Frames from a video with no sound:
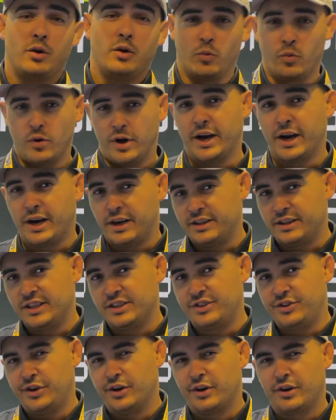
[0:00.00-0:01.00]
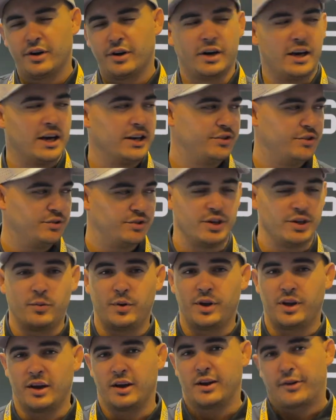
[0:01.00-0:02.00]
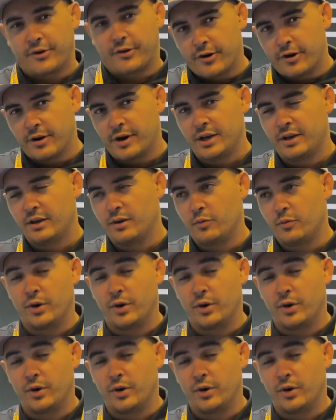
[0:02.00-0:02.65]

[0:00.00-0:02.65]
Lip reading: we are this year. As you see, we are growing,